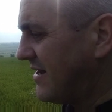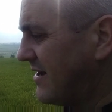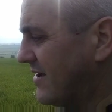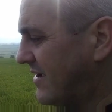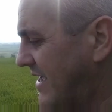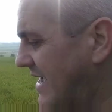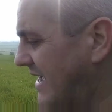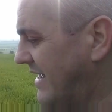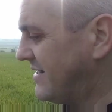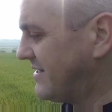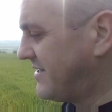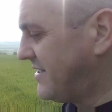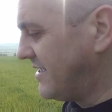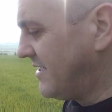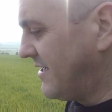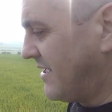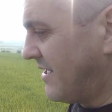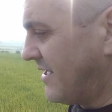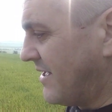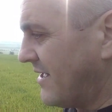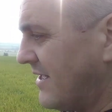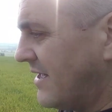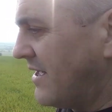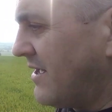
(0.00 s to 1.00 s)
locality.
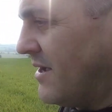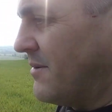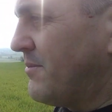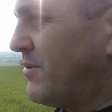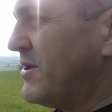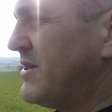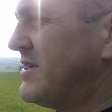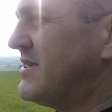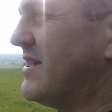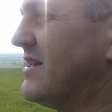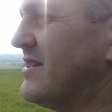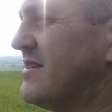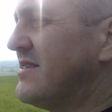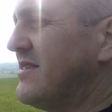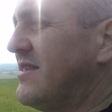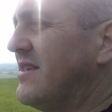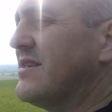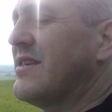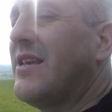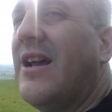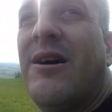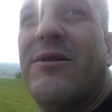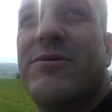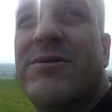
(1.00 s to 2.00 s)
But he says
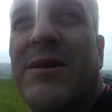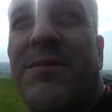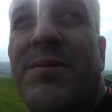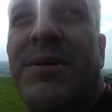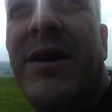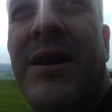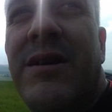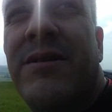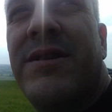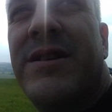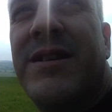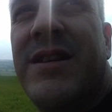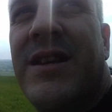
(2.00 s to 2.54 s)
this house up here, he